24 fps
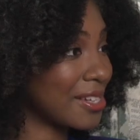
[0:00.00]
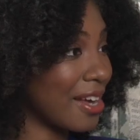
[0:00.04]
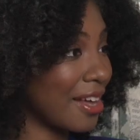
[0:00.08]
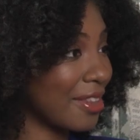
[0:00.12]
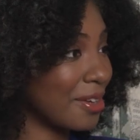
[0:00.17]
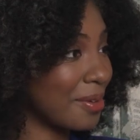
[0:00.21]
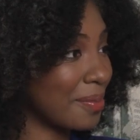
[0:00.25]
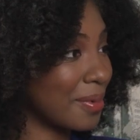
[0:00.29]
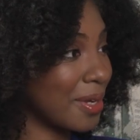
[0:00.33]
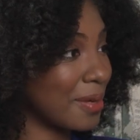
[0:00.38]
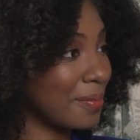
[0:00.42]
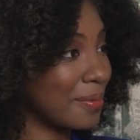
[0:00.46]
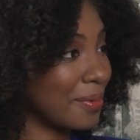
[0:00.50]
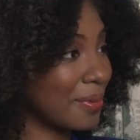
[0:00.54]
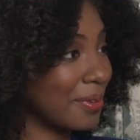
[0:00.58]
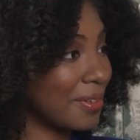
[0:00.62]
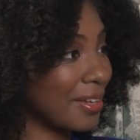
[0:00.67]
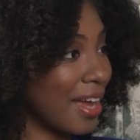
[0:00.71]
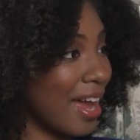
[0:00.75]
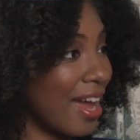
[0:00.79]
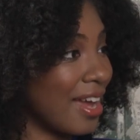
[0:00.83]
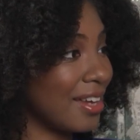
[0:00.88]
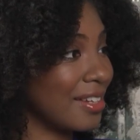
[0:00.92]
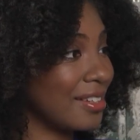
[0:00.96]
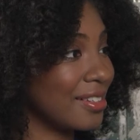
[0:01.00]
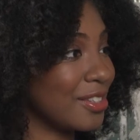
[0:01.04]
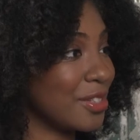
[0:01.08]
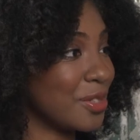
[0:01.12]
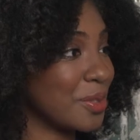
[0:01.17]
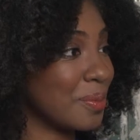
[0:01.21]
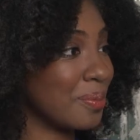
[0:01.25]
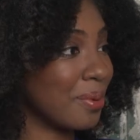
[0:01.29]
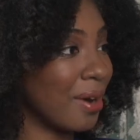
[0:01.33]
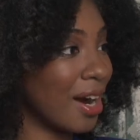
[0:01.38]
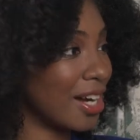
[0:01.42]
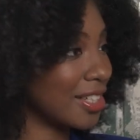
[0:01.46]
to other people and
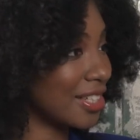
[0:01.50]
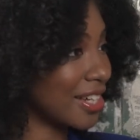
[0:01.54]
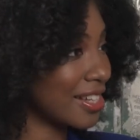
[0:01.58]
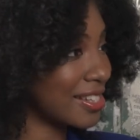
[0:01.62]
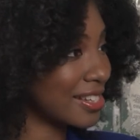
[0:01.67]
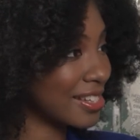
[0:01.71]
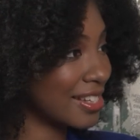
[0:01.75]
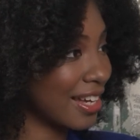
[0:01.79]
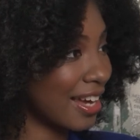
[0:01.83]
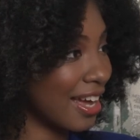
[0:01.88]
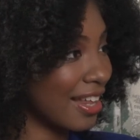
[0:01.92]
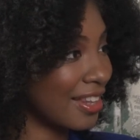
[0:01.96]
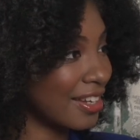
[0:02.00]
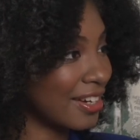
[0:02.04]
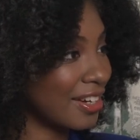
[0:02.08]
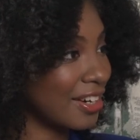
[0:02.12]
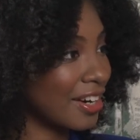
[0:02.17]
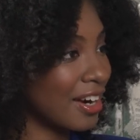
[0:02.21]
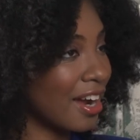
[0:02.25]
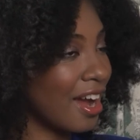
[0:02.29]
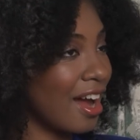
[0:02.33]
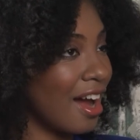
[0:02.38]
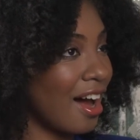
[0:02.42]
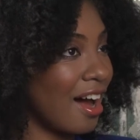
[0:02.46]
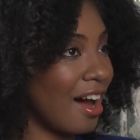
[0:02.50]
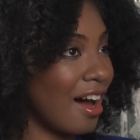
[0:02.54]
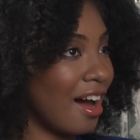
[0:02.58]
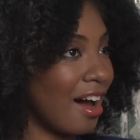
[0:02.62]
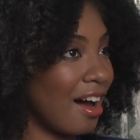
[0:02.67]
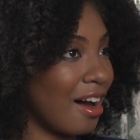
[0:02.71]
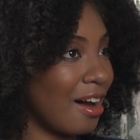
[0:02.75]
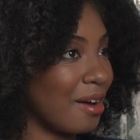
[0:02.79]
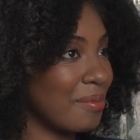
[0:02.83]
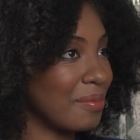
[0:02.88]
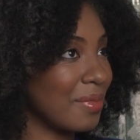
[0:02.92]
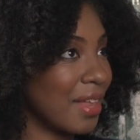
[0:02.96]
do projects together.
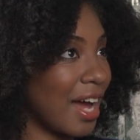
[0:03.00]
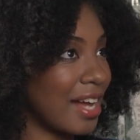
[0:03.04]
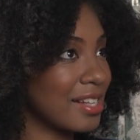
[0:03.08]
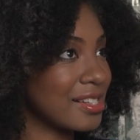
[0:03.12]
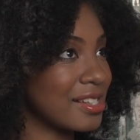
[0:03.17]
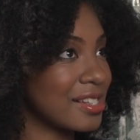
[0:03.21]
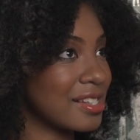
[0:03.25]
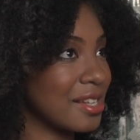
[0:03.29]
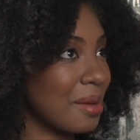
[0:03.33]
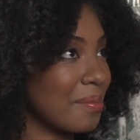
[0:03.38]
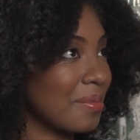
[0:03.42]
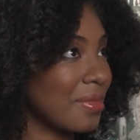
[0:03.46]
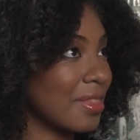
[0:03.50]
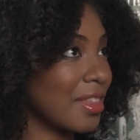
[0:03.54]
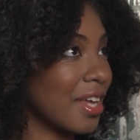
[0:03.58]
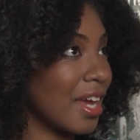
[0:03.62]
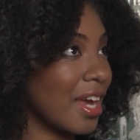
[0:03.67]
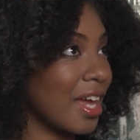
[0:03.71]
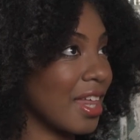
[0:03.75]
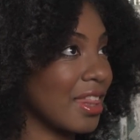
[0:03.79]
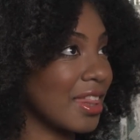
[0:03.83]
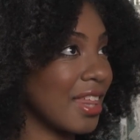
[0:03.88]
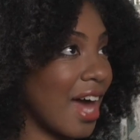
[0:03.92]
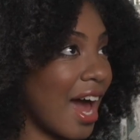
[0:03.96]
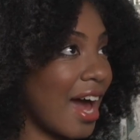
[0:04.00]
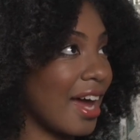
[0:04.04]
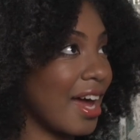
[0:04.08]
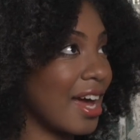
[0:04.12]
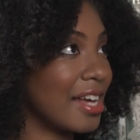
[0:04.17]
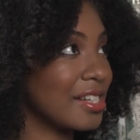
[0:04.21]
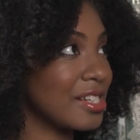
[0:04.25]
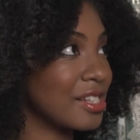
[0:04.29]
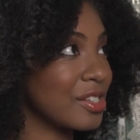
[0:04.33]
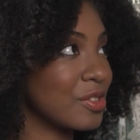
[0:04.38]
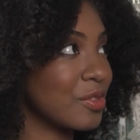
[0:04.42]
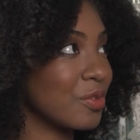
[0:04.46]
That's something that
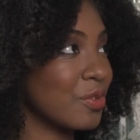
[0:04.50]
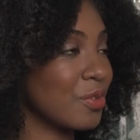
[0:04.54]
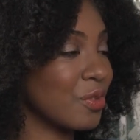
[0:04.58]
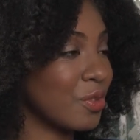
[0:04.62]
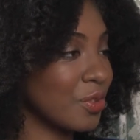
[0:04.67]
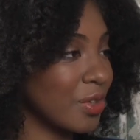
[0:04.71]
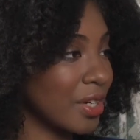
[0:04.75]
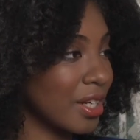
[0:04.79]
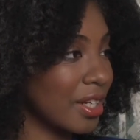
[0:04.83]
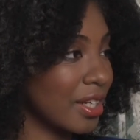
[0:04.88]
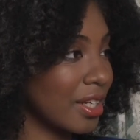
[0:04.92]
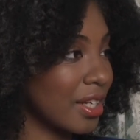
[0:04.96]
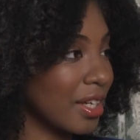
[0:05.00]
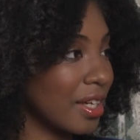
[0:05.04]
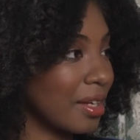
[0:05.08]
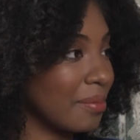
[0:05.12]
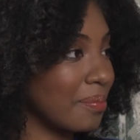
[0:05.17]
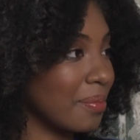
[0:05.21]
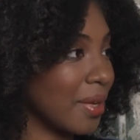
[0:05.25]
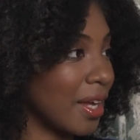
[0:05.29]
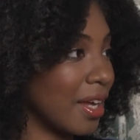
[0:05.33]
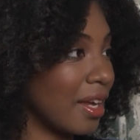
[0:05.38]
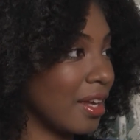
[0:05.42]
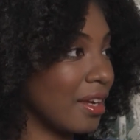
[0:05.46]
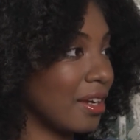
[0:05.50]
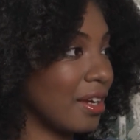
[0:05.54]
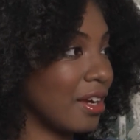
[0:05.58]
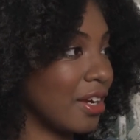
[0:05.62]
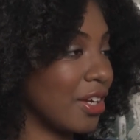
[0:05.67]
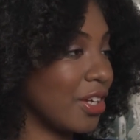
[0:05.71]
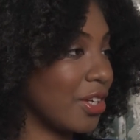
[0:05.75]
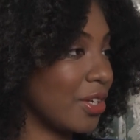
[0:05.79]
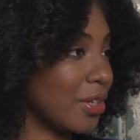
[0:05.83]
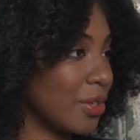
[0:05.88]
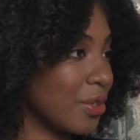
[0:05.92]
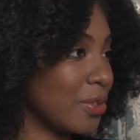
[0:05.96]
has really been a
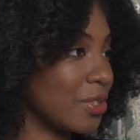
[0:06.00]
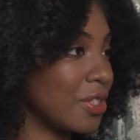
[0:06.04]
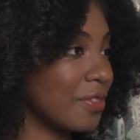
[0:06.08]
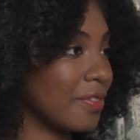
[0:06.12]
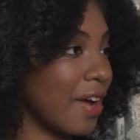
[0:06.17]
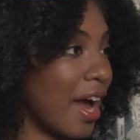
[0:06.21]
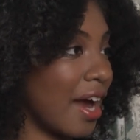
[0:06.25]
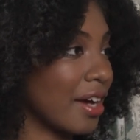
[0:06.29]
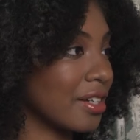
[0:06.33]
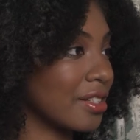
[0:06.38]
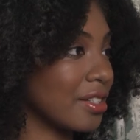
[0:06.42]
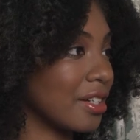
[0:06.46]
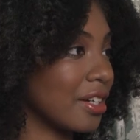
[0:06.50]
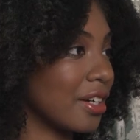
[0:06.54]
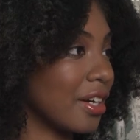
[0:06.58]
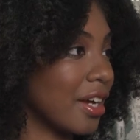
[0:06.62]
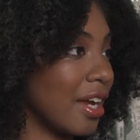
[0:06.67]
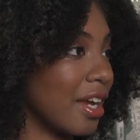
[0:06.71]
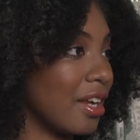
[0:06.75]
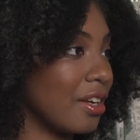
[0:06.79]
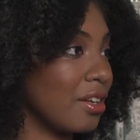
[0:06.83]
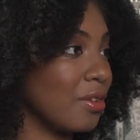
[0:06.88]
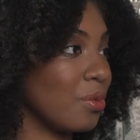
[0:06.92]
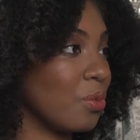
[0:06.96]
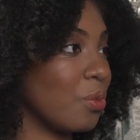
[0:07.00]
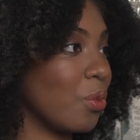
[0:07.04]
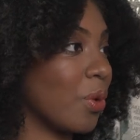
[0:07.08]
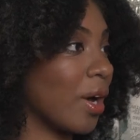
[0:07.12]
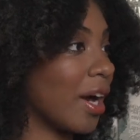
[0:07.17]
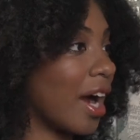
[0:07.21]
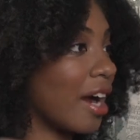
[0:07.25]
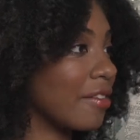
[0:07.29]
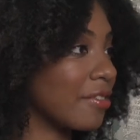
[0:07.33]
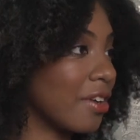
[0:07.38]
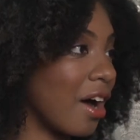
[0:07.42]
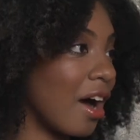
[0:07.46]
huge factor in
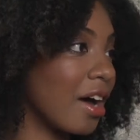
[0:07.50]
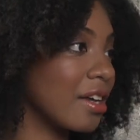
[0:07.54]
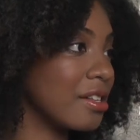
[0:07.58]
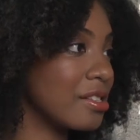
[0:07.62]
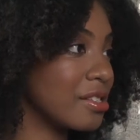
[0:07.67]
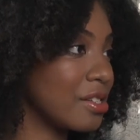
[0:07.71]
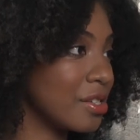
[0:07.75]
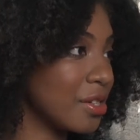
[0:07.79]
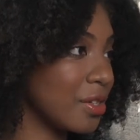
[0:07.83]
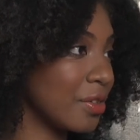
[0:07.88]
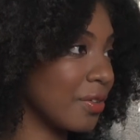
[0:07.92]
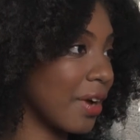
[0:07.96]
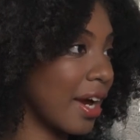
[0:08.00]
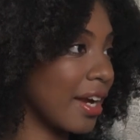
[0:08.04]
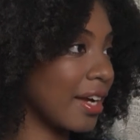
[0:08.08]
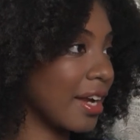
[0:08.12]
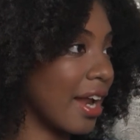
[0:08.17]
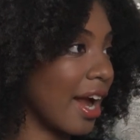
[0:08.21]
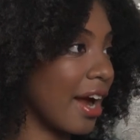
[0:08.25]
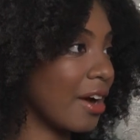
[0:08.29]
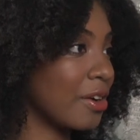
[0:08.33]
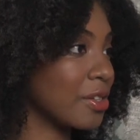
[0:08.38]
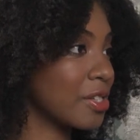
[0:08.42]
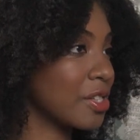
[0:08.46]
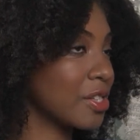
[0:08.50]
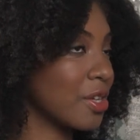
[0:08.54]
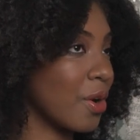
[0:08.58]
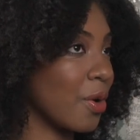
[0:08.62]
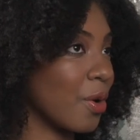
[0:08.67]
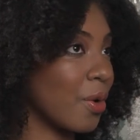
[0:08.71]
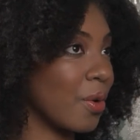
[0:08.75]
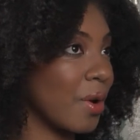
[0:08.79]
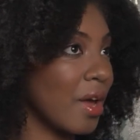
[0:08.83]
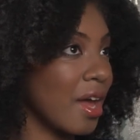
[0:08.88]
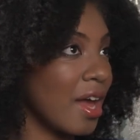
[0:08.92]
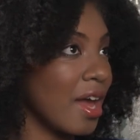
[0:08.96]
where I've gotten to right now.
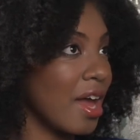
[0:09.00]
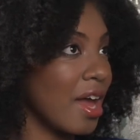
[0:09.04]
So